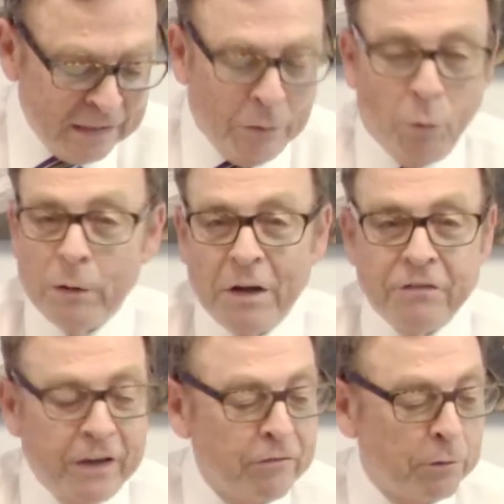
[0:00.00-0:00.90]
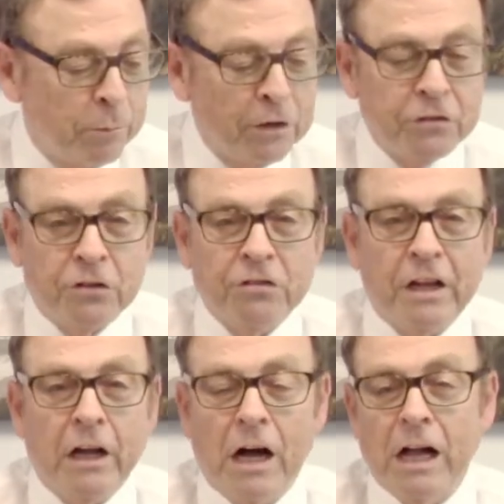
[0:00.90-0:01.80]
One of my favorite books, The
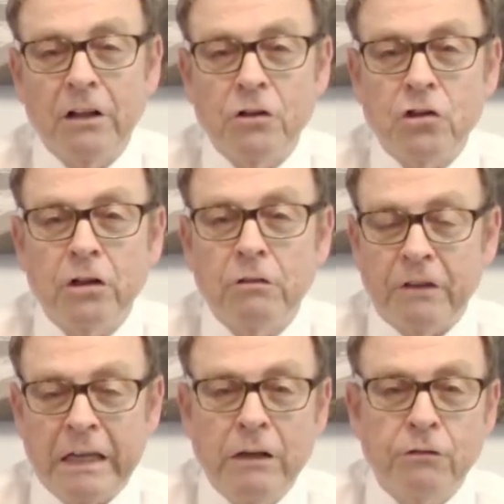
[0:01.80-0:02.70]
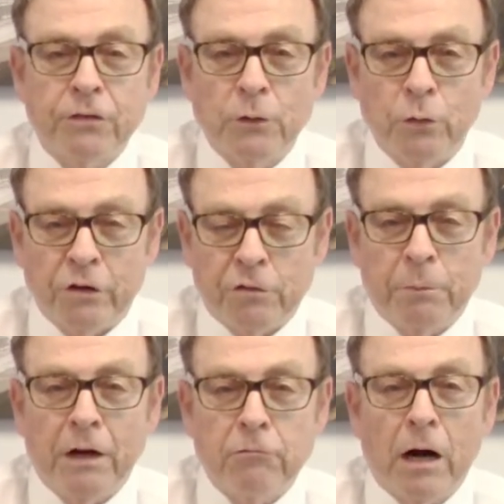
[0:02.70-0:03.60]
Psychology of Influence
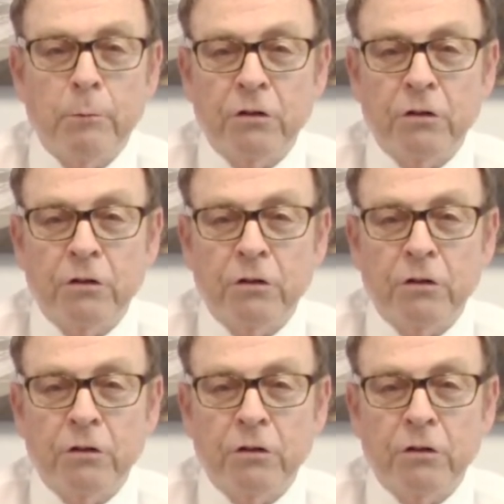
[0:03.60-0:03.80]
by Robert